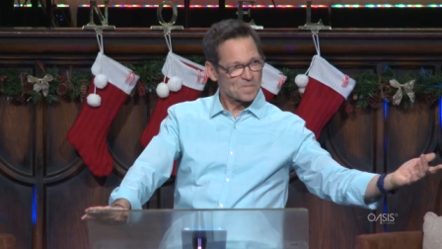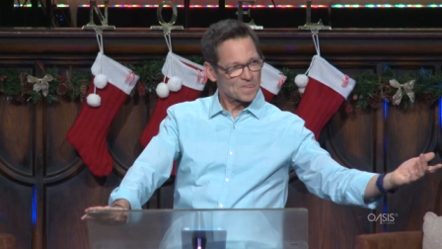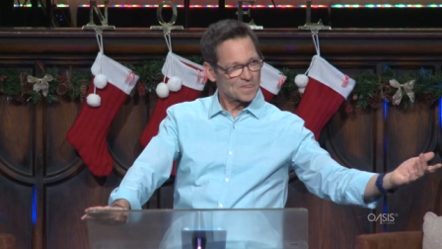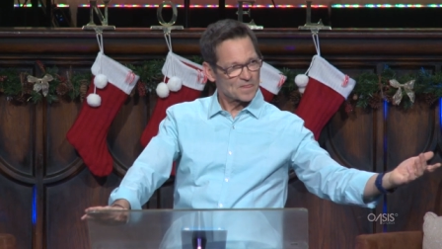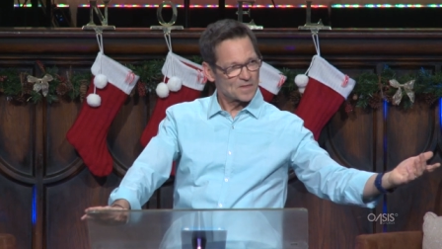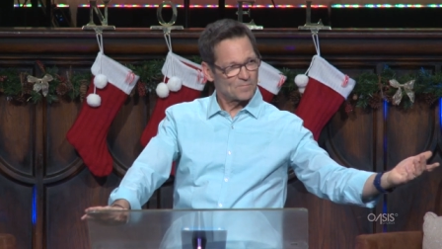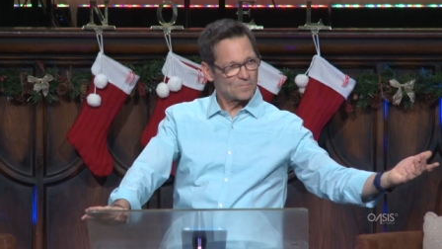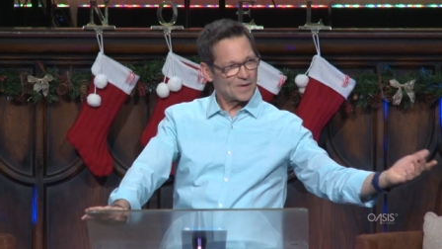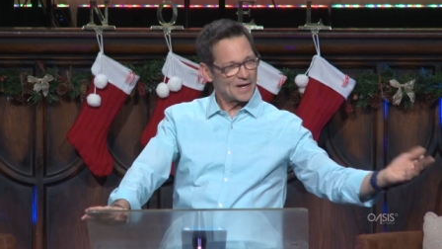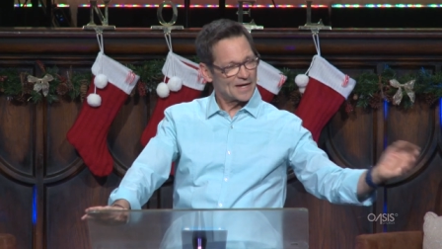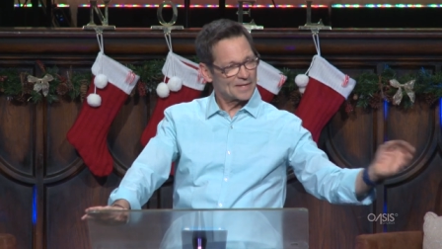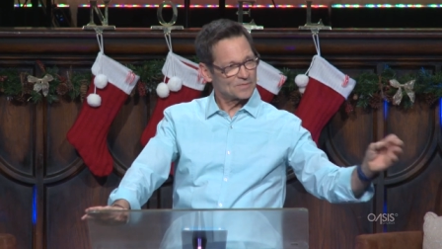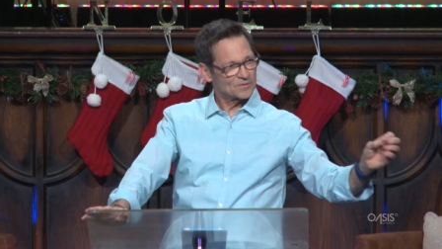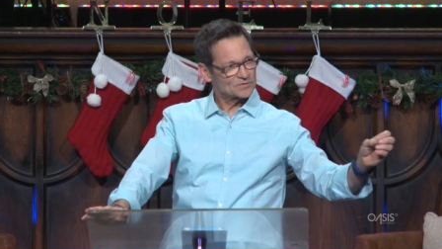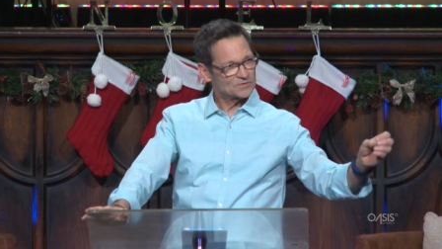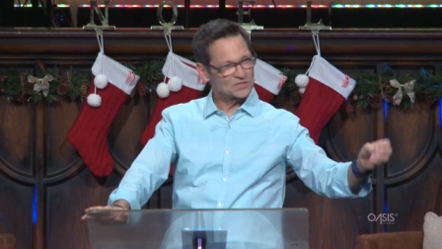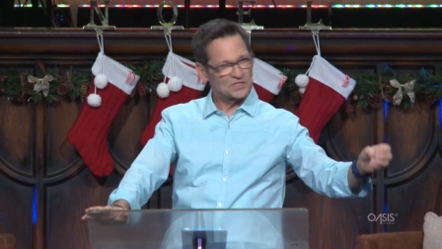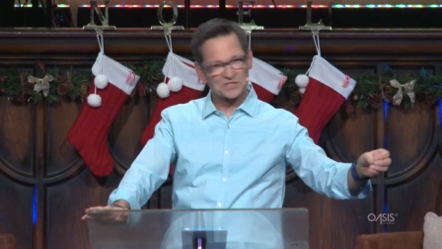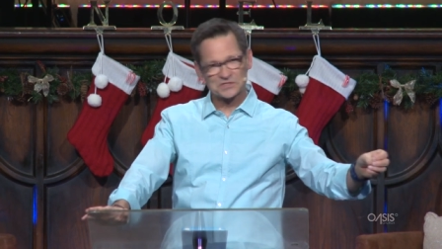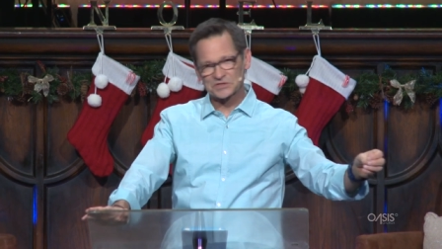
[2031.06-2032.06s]
The Bible
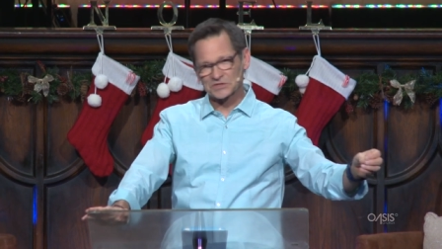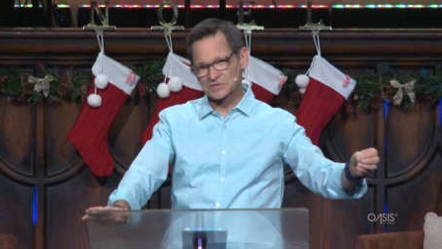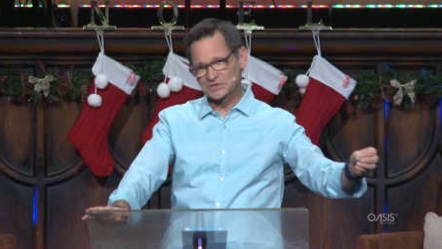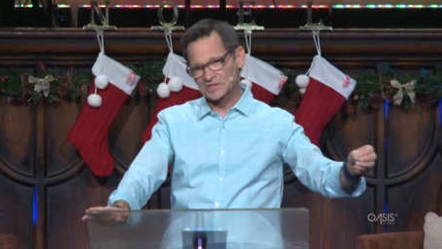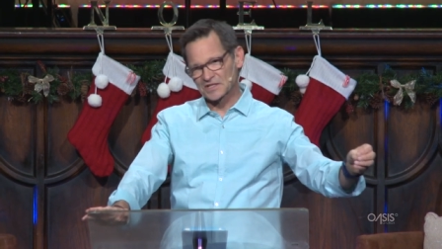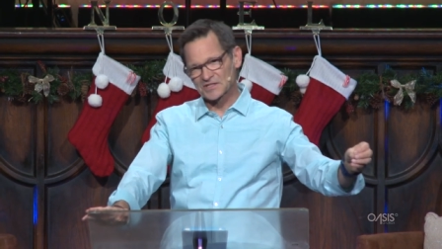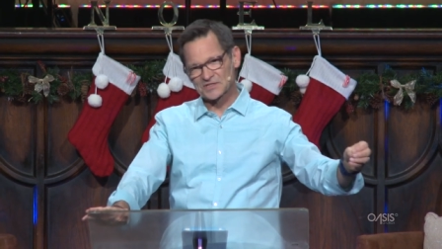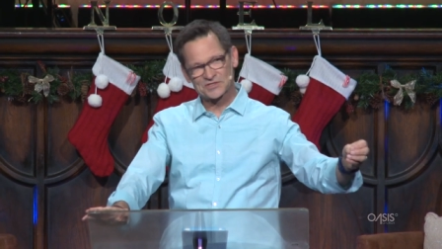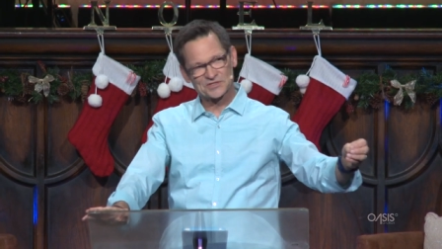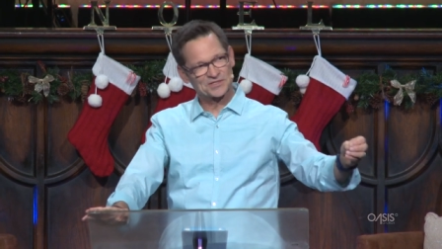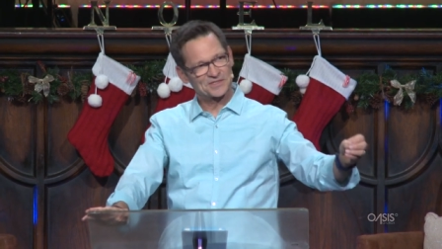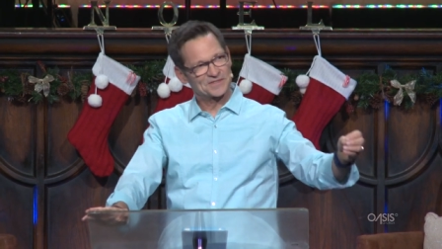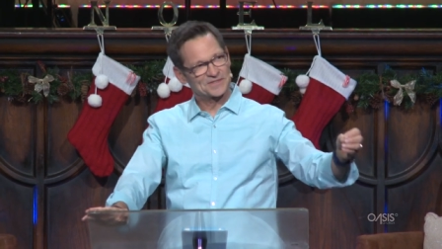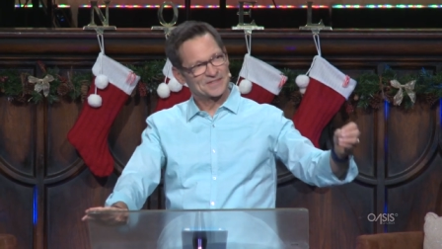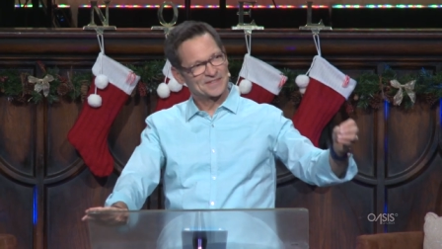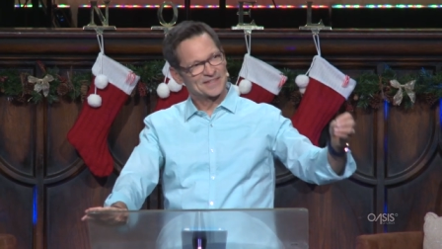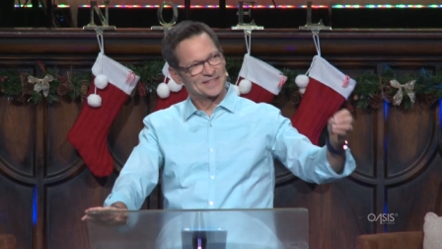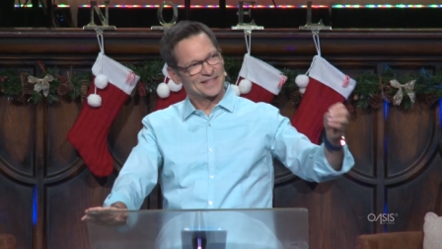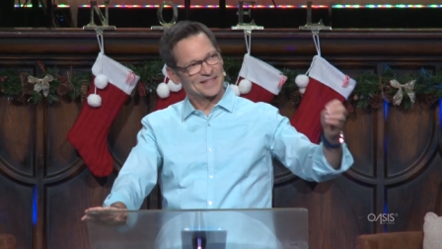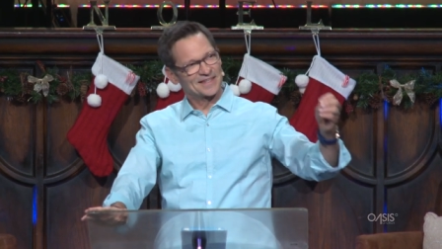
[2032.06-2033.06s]
teaches us
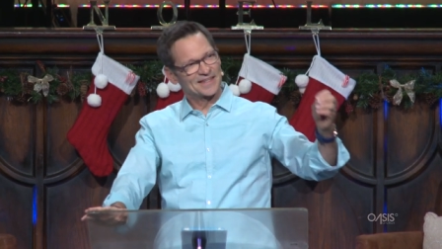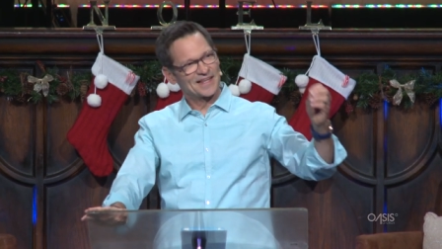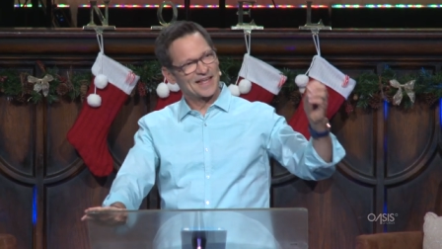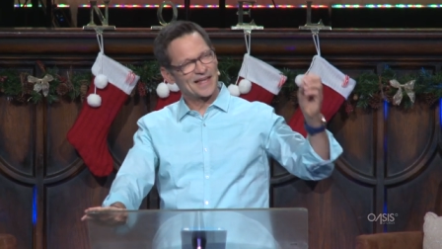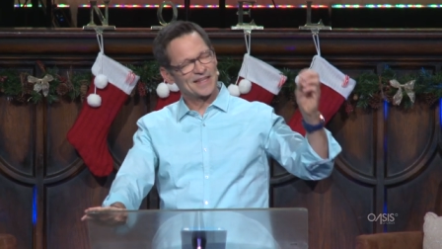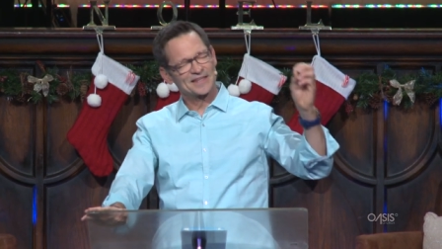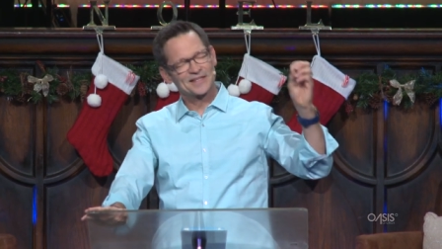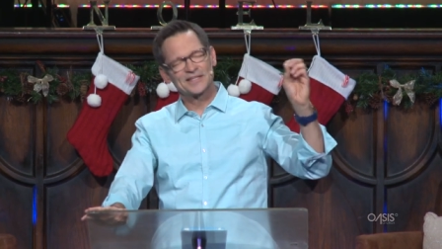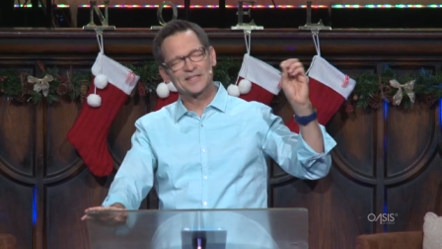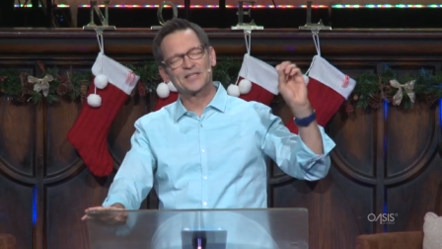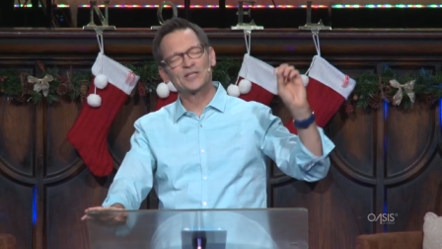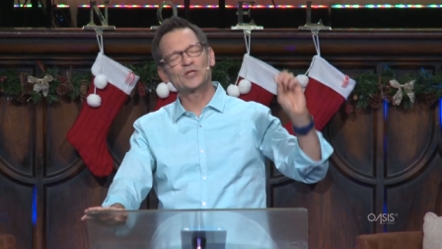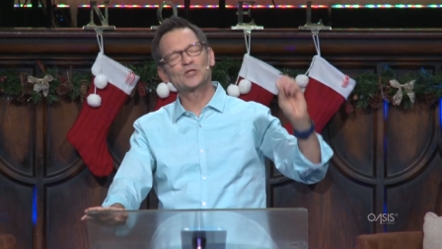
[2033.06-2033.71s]
that the